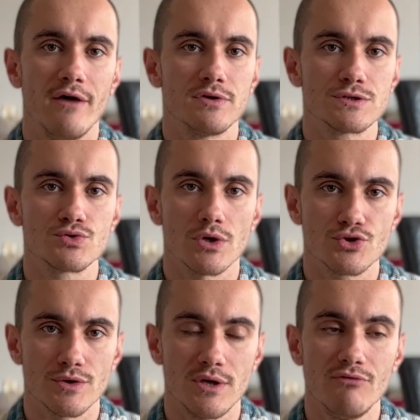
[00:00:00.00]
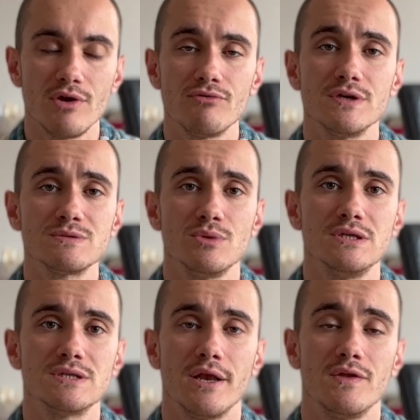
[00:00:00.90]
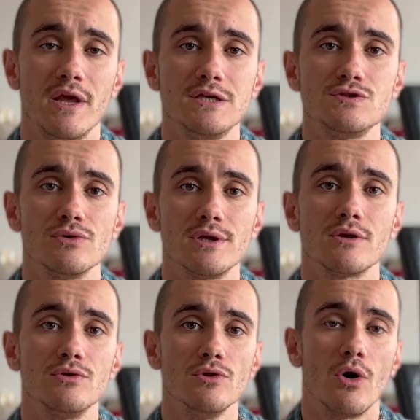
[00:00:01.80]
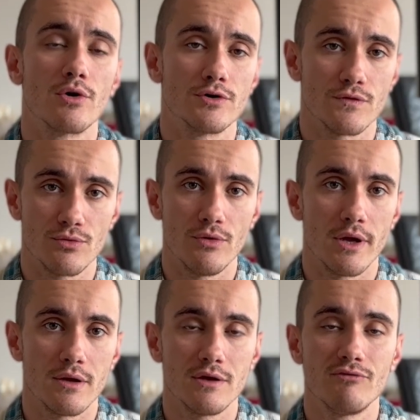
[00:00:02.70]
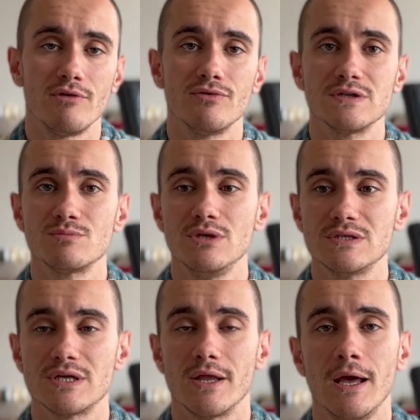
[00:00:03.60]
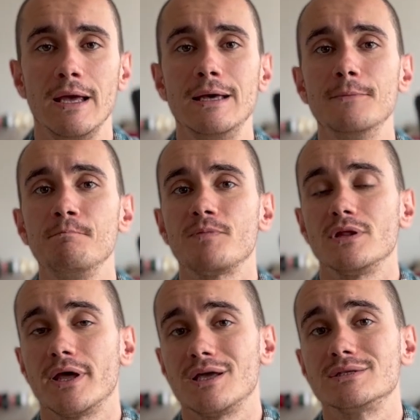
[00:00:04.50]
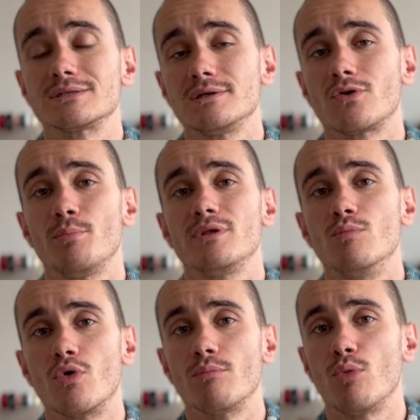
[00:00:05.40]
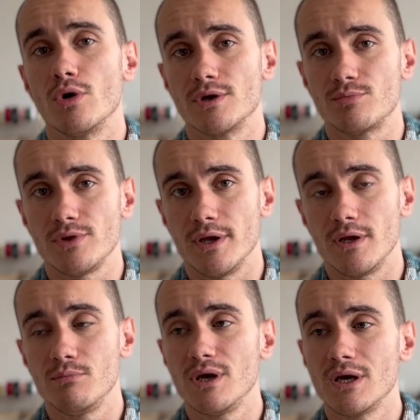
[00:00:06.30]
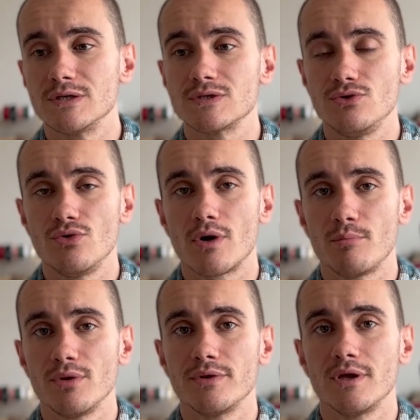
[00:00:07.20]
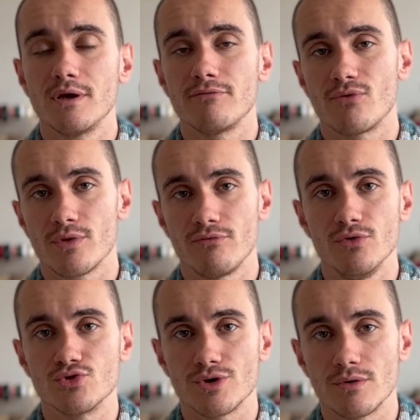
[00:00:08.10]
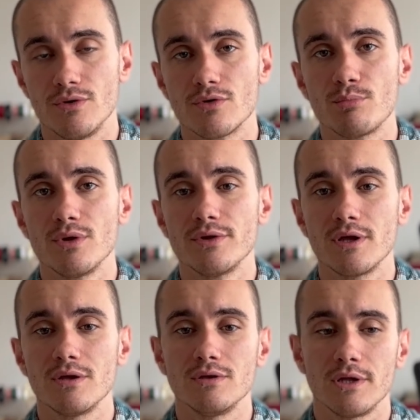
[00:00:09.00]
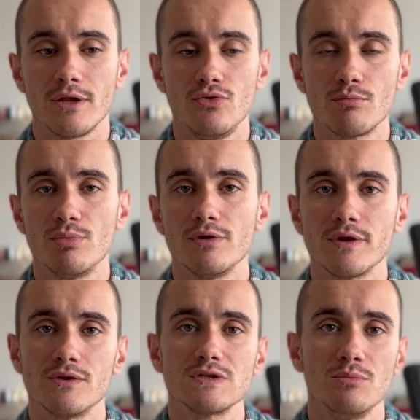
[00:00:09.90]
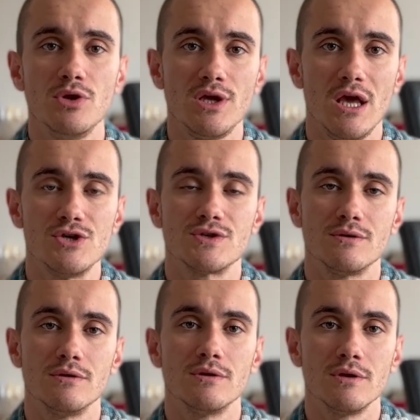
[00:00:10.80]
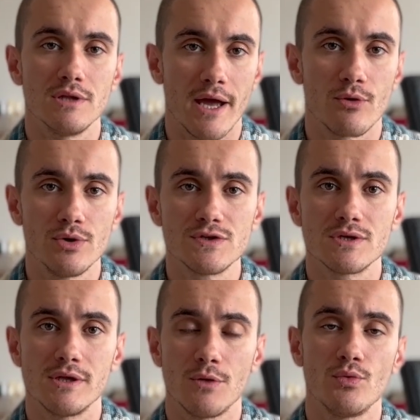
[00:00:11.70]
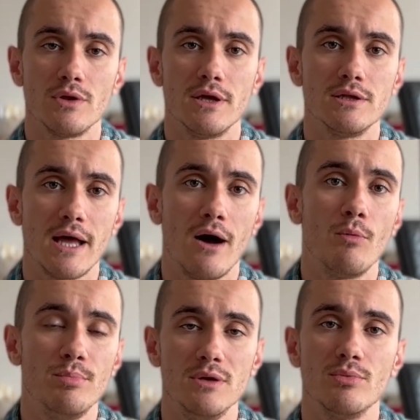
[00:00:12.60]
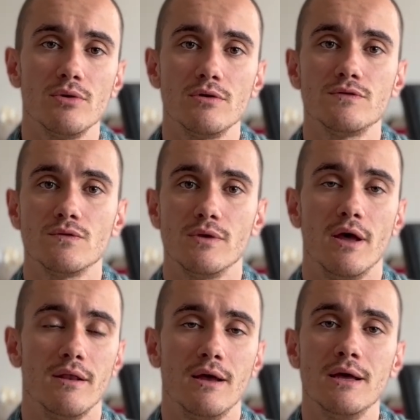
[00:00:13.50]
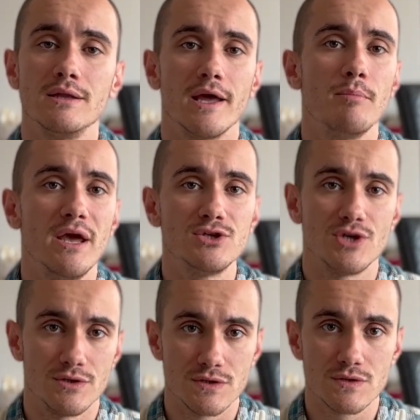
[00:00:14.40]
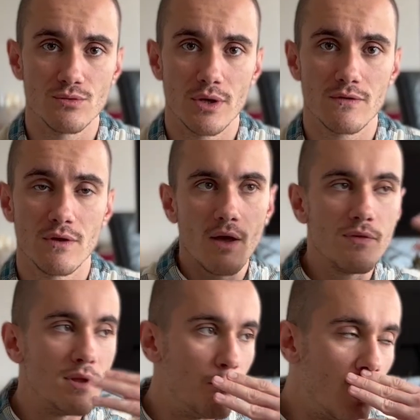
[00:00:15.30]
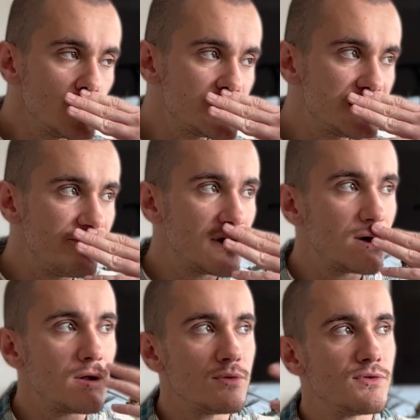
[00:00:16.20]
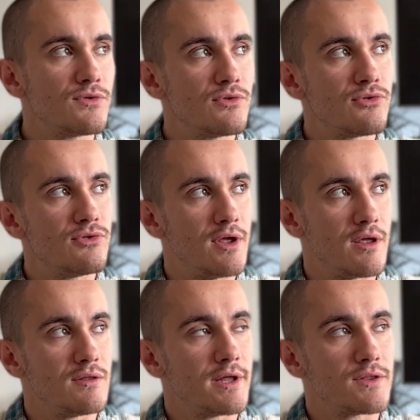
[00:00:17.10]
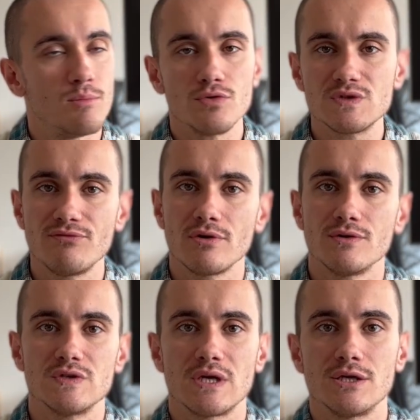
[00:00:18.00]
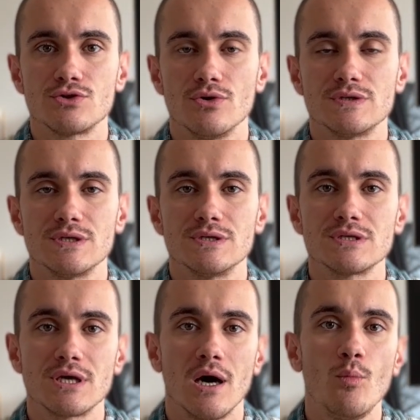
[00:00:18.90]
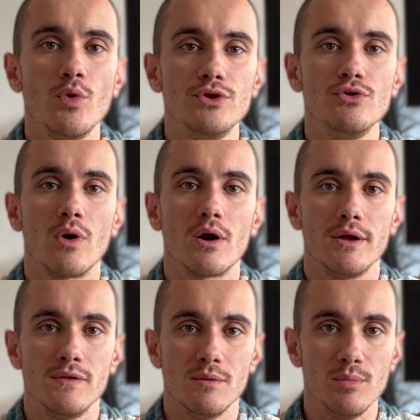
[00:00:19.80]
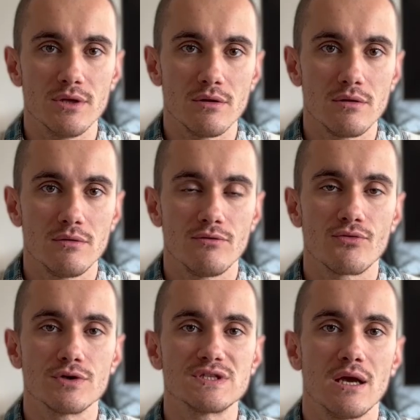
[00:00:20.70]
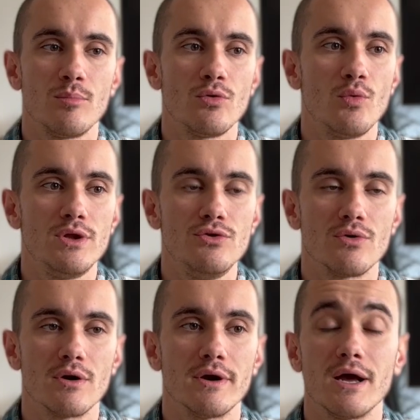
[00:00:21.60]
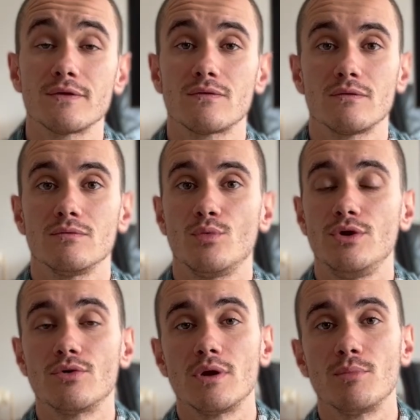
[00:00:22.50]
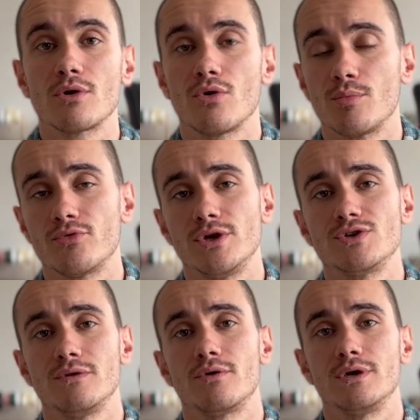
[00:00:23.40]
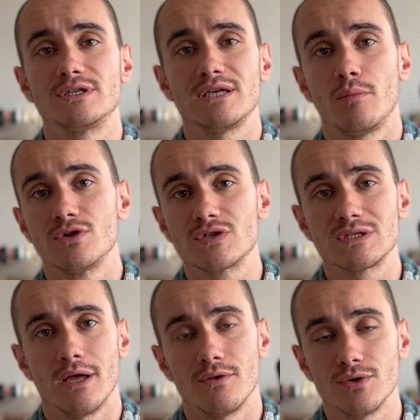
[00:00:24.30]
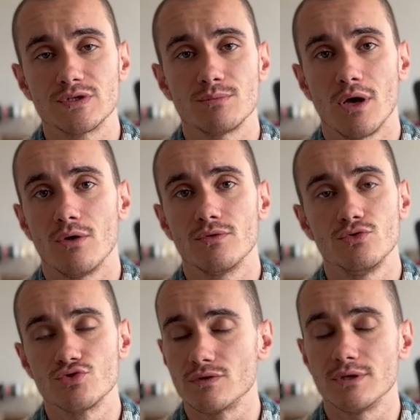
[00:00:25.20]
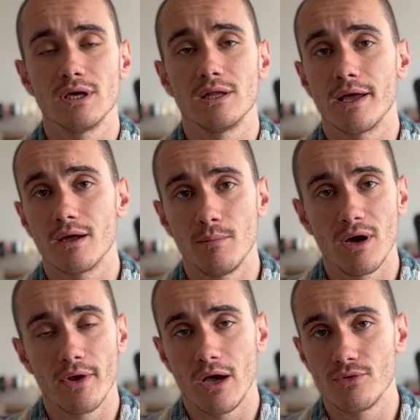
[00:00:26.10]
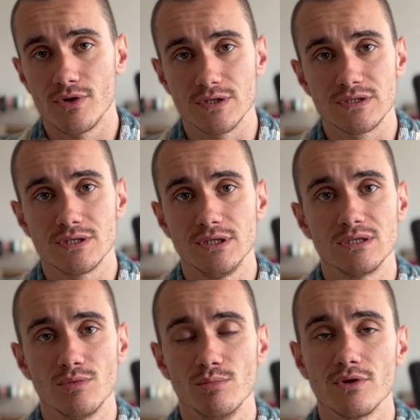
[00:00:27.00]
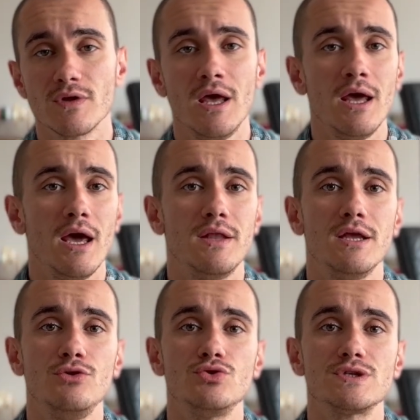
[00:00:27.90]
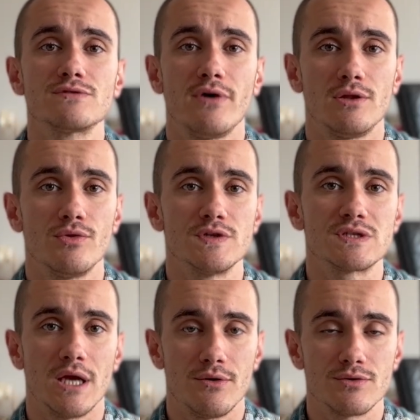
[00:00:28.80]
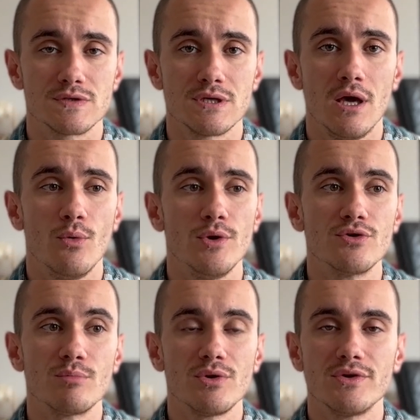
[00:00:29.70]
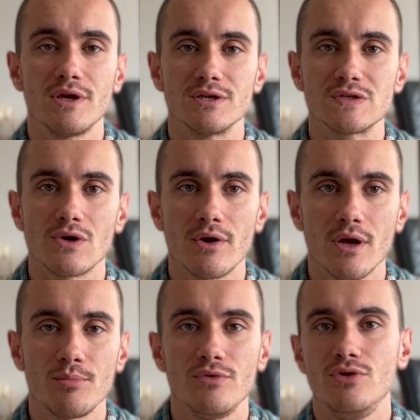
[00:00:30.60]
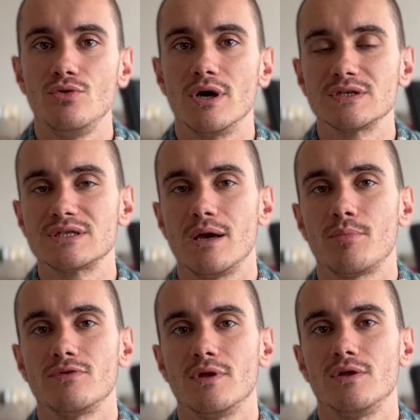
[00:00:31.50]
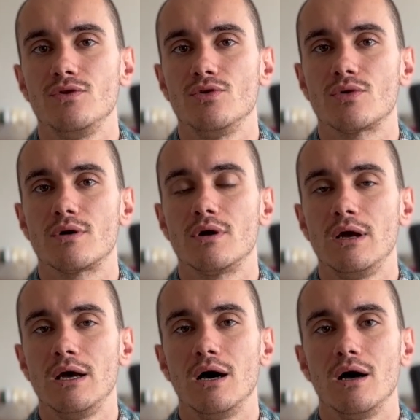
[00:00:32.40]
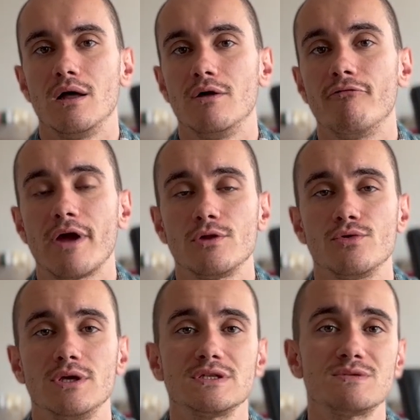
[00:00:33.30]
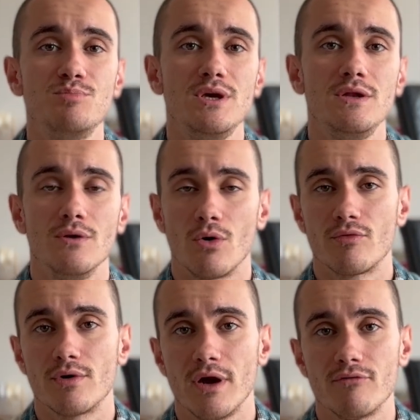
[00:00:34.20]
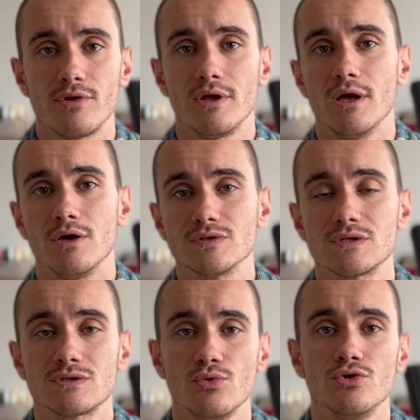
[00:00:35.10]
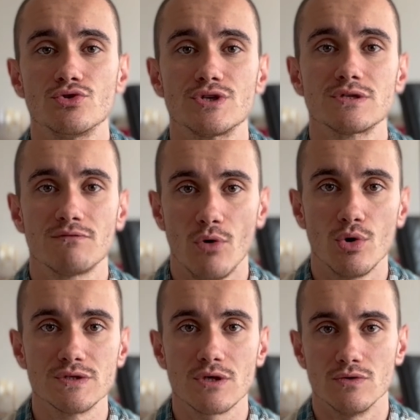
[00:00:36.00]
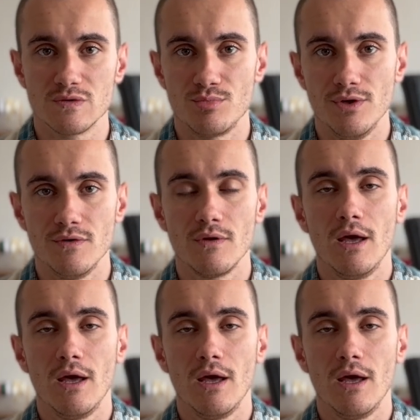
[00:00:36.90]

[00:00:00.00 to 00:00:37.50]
having structure, even if this means that it takes you a little longer to create it it, even if this means that like it's a little bit more boilerplate because you're building for the future you're building like you're building this communication language that will allow people to then like make changes to it the most difficult thing like the most difficult design choices come when you are in the middle for example when you are not when you're in a big corporation there are established standards about usually like about how things need to be built and then you just follow the standards when you're building in a startup you accept that you're uh, valuing speed over everything else. So you're just focused on speed.